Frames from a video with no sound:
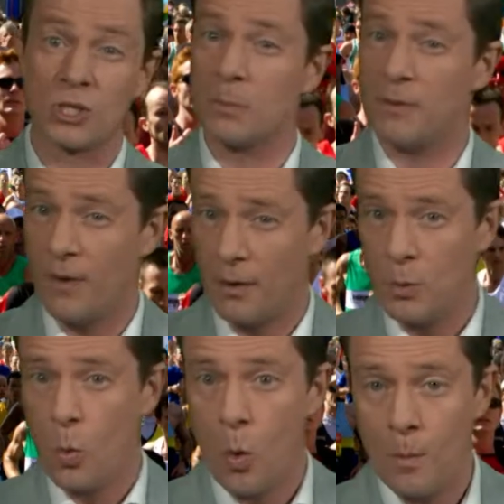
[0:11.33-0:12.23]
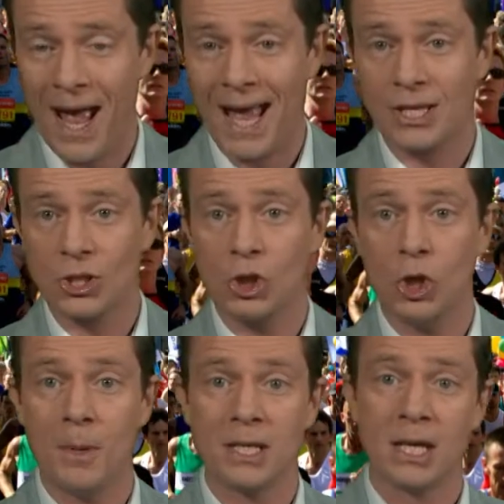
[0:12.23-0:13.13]
It's going to be very warm and
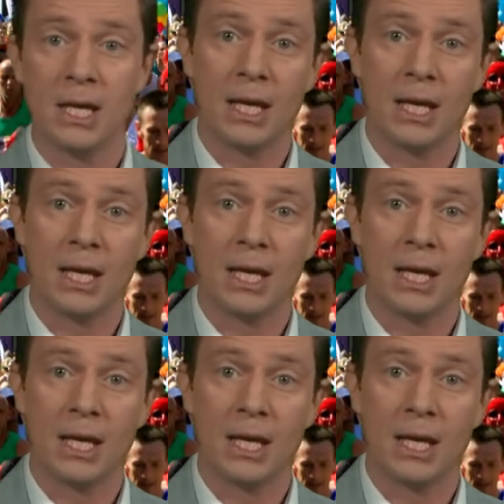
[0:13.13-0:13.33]
humid,